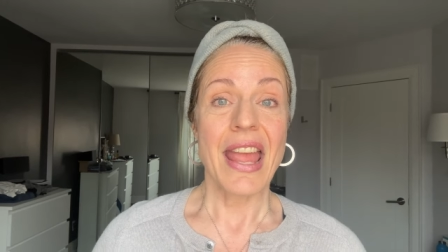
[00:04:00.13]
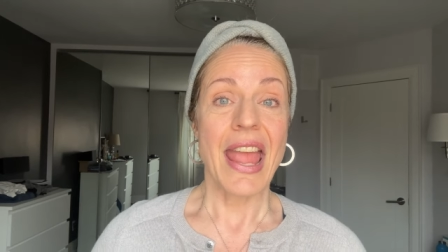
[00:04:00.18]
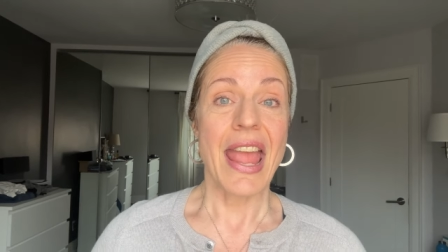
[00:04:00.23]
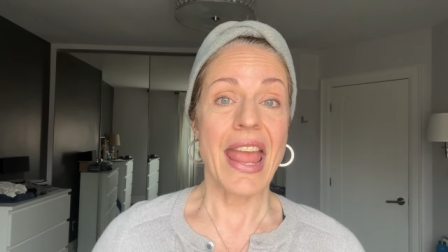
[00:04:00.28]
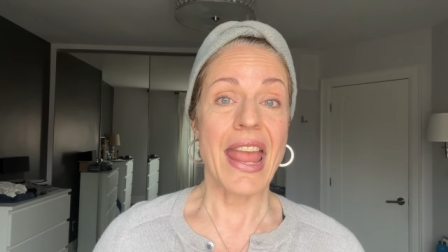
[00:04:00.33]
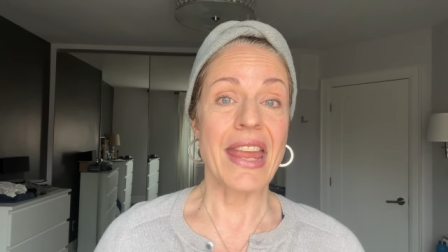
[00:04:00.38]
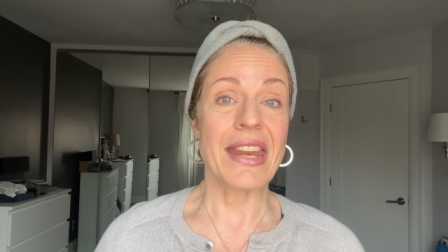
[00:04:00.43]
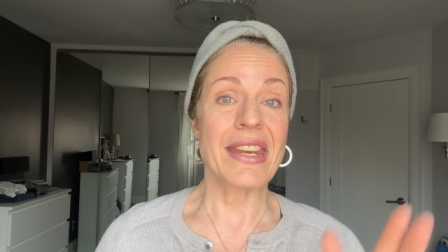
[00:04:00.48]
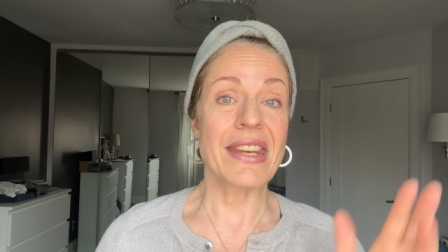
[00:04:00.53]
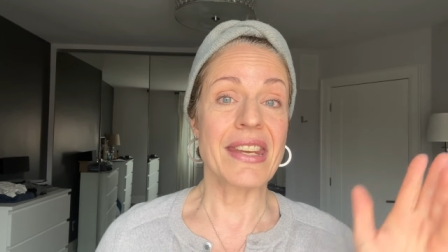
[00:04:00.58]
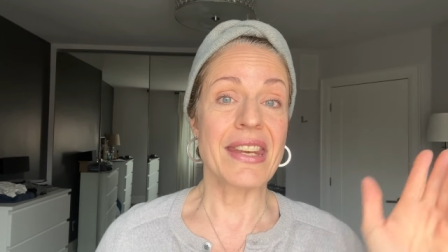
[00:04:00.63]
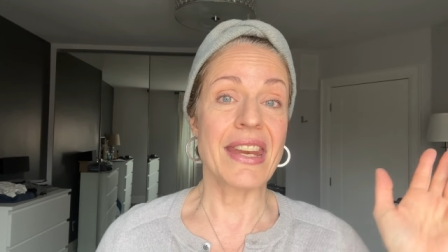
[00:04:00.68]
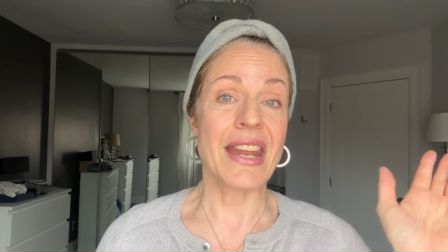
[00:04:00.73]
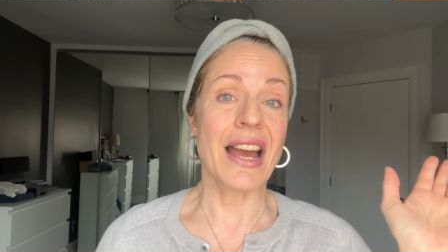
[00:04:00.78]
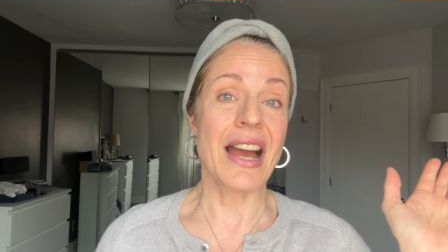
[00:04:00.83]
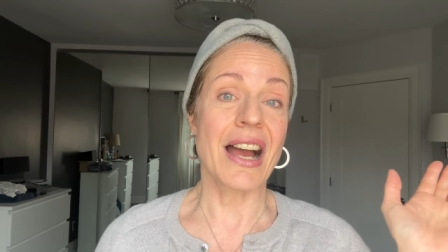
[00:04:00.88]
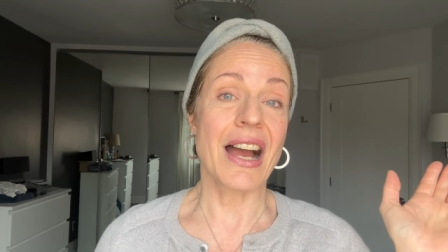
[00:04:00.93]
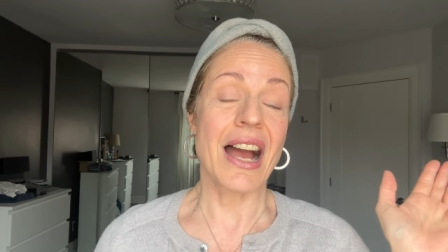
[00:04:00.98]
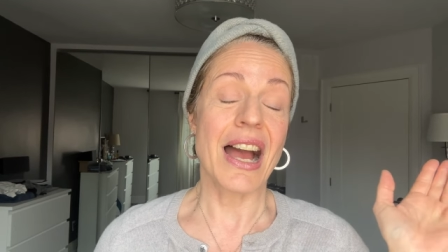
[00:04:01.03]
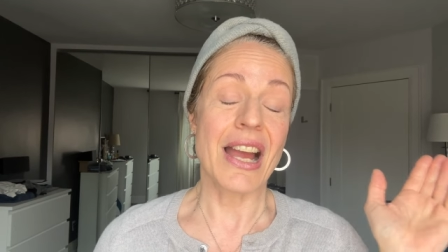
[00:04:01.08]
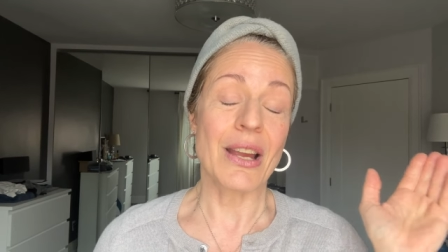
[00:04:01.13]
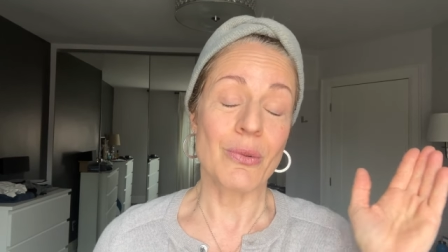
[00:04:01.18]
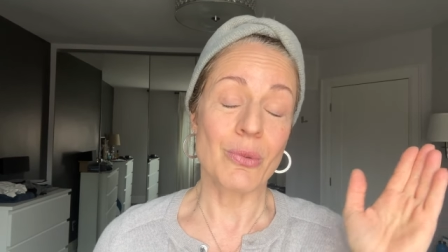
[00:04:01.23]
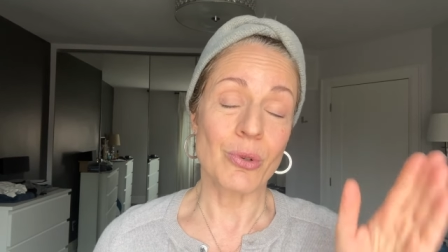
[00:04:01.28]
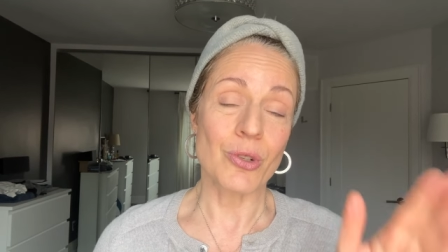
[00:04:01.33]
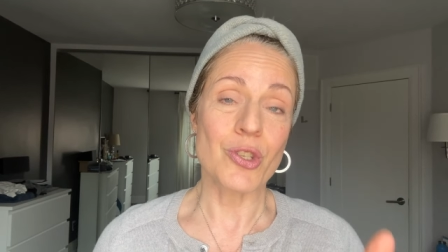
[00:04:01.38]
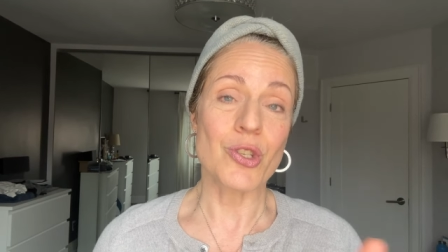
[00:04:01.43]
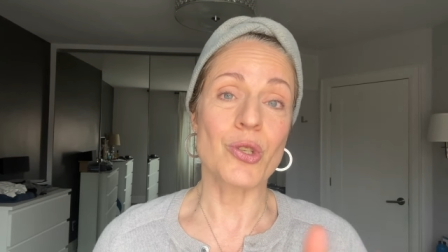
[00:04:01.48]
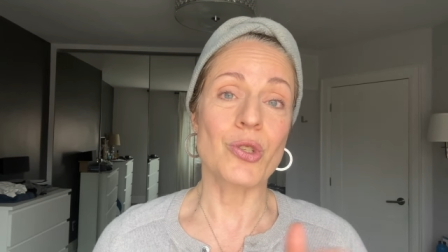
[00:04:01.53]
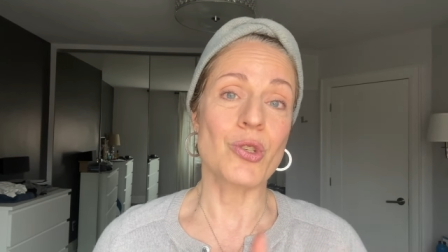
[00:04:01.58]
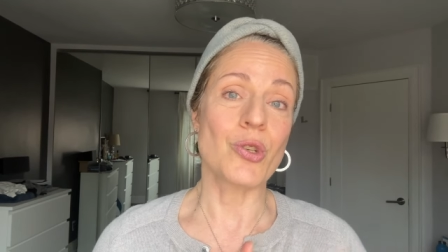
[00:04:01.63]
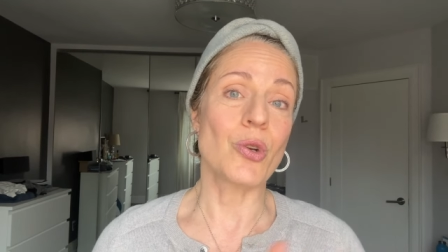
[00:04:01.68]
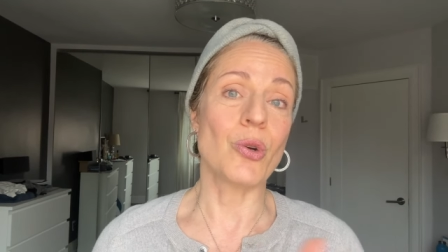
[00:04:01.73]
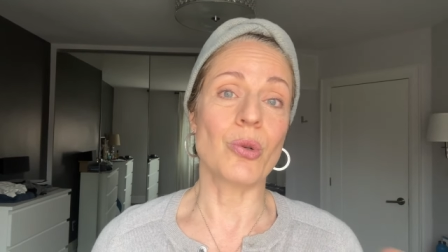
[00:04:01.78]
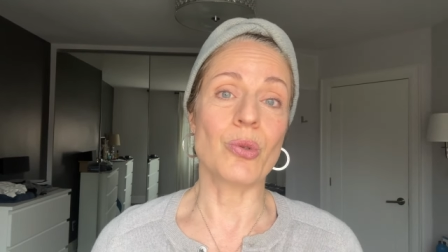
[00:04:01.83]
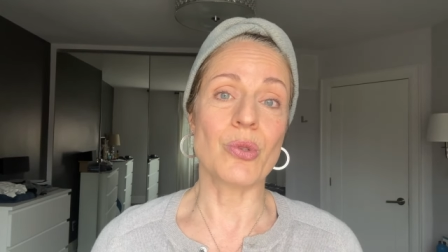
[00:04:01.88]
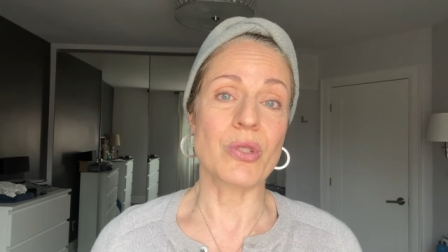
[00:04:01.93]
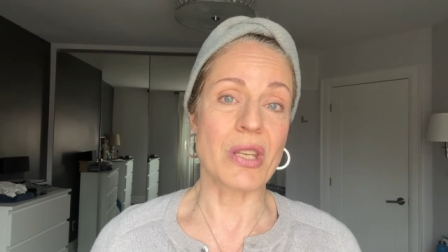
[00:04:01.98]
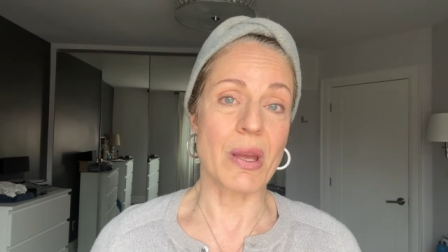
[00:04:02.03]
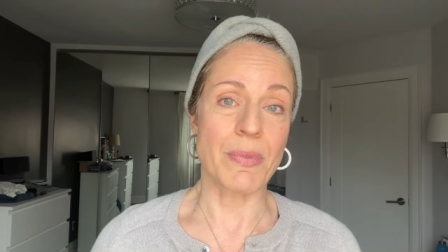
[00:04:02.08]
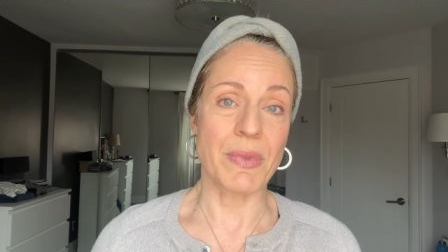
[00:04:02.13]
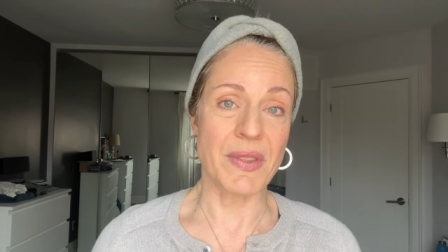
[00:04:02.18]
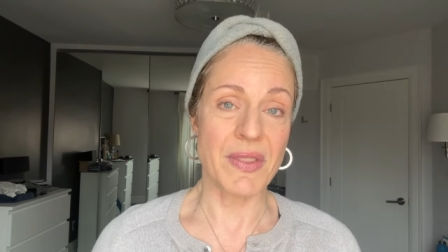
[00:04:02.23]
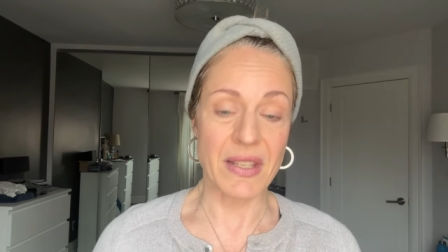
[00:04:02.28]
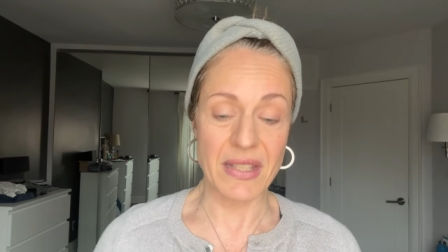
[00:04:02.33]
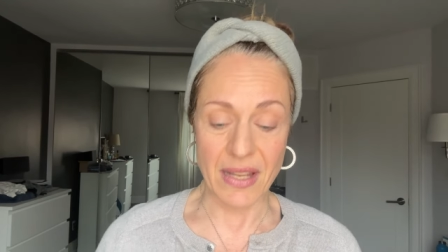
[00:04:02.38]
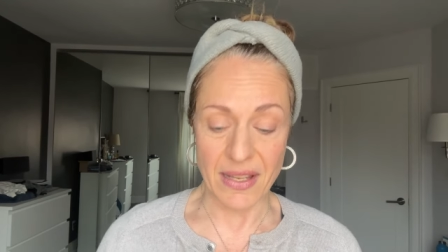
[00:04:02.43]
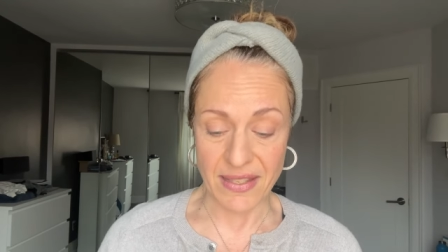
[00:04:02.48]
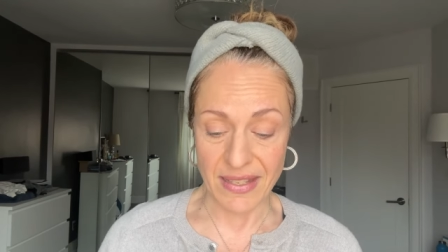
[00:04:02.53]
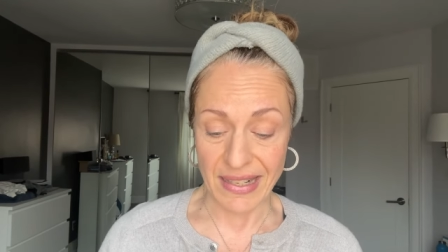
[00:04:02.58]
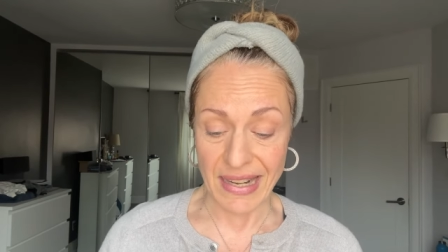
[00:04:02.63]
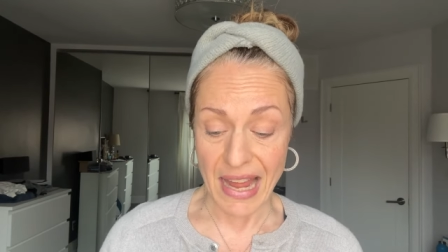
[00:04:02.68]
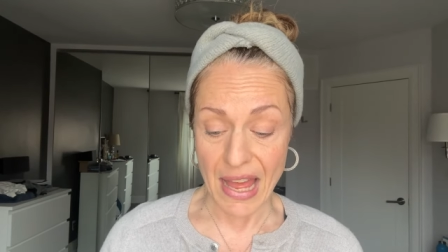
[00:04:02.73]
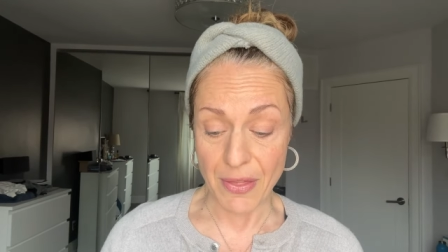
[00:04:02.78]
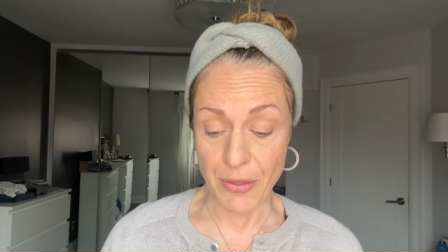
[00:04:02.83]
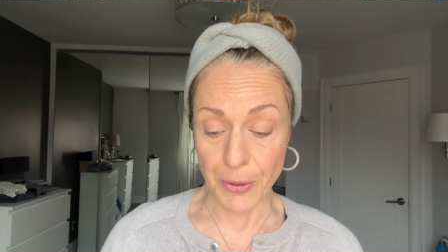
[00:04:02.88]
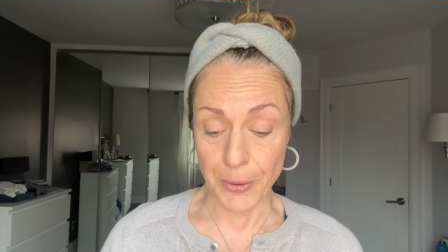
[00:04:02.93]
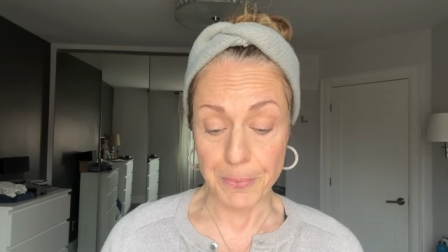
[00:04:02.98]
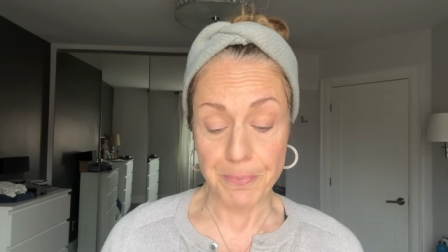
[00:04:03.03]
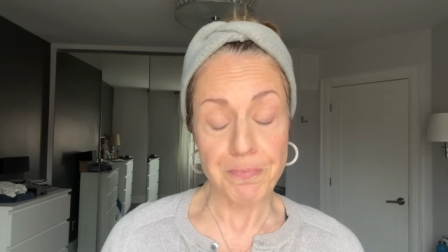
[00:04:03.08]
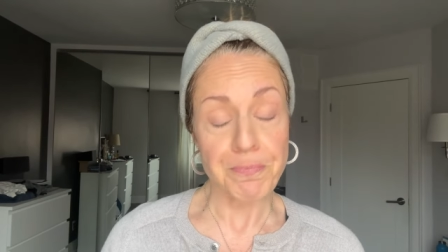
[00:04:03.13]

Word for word: and I want you to go to something that doesn't lather.